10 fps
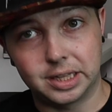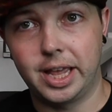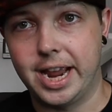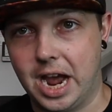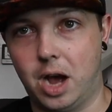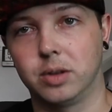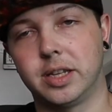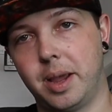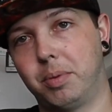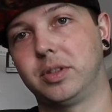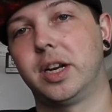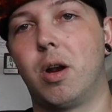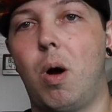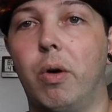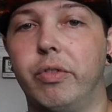layouts, and they
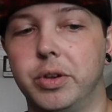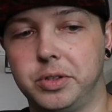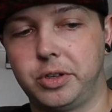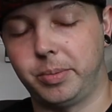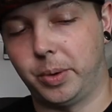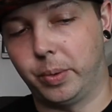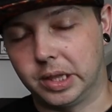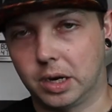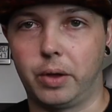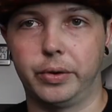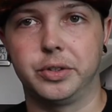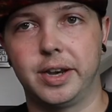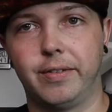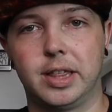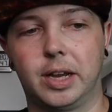presented all of those to me with the colors
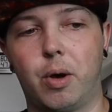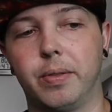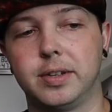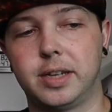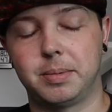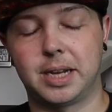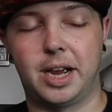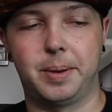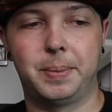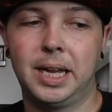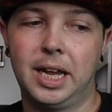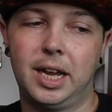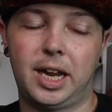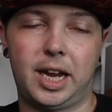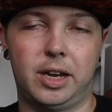and everything all at the same time,
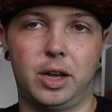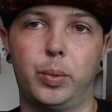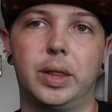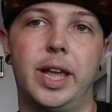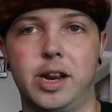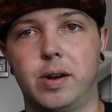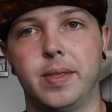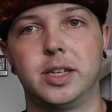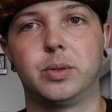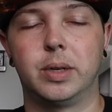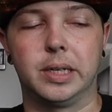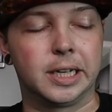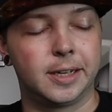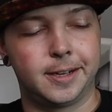and we landed on this one.